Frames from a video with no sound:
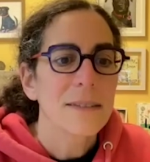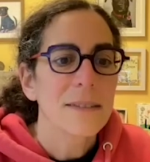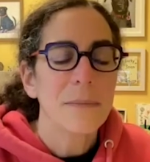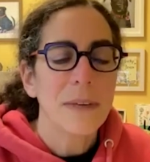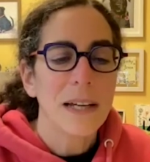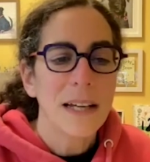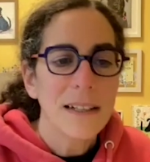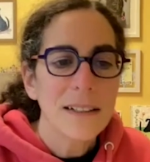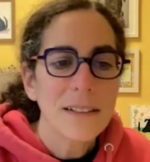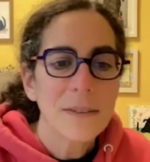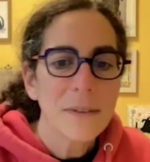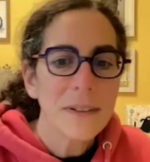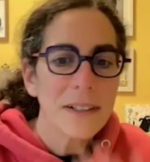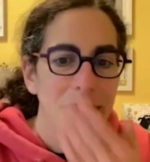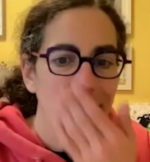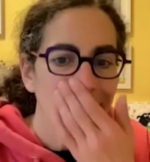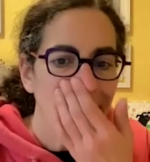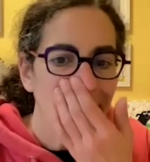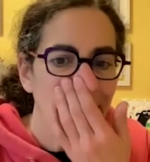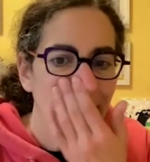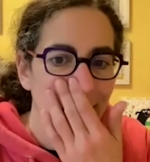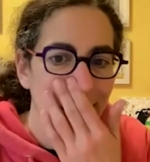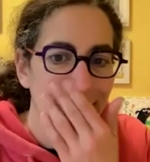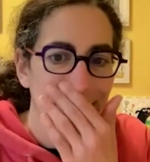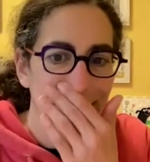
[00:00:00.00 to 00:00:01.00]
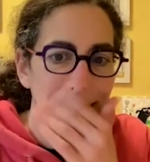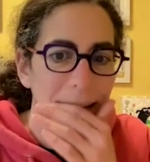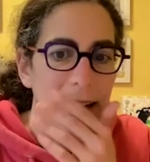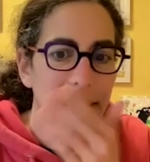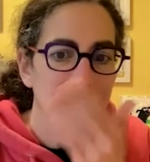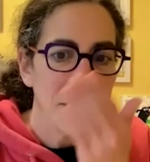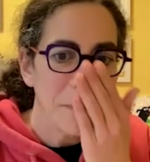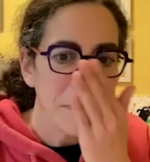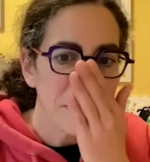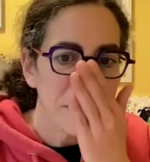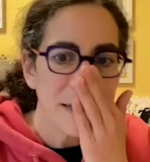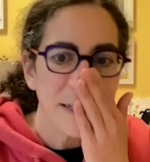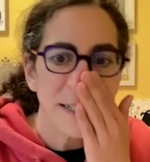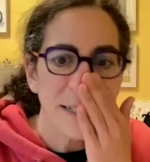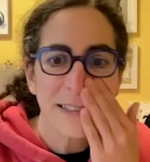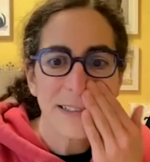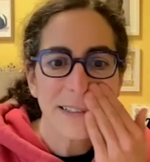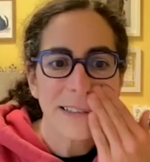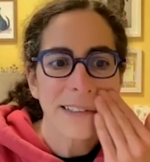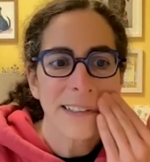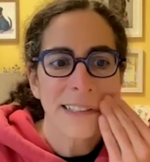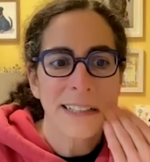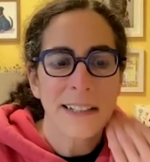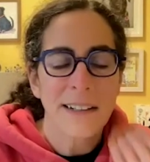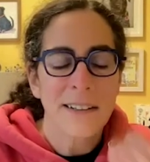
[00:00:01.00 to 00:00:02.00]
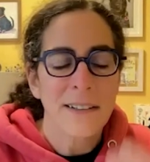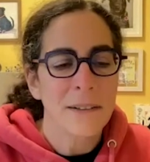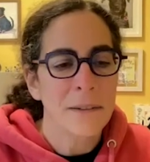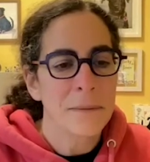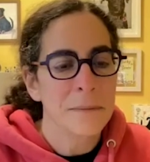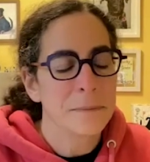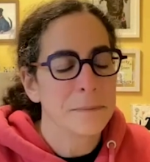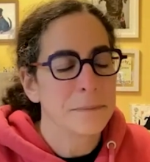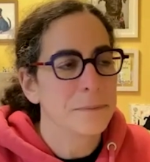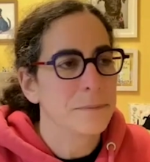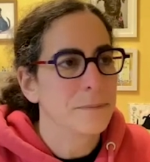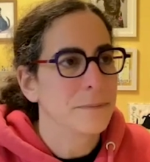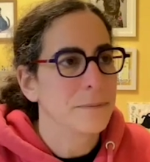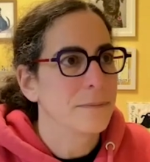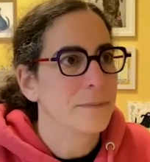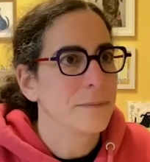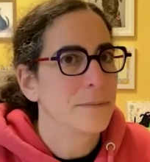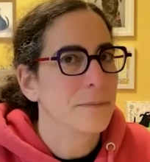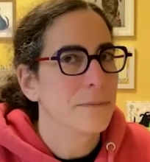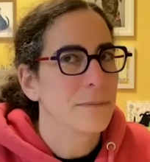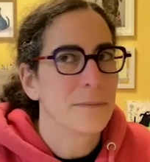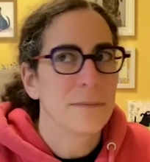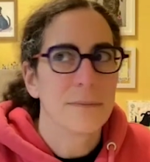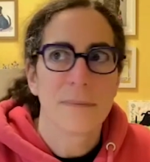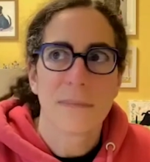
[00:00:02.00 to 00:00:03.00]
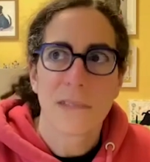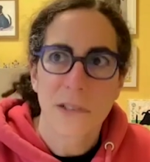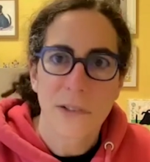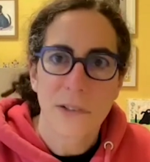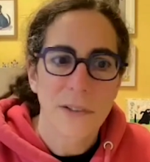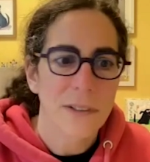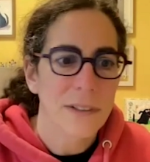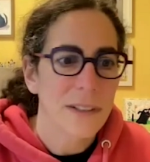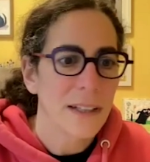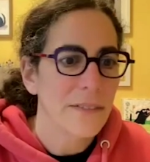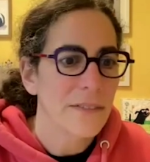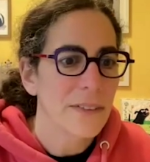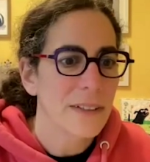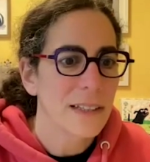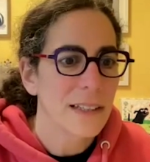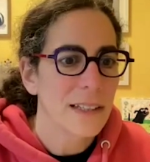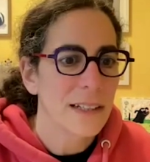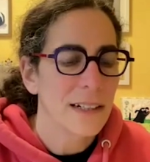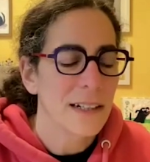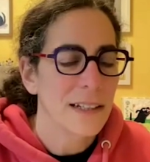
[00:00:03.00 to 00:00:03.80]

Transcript: May 28th. Yeah, it was initially June 11th,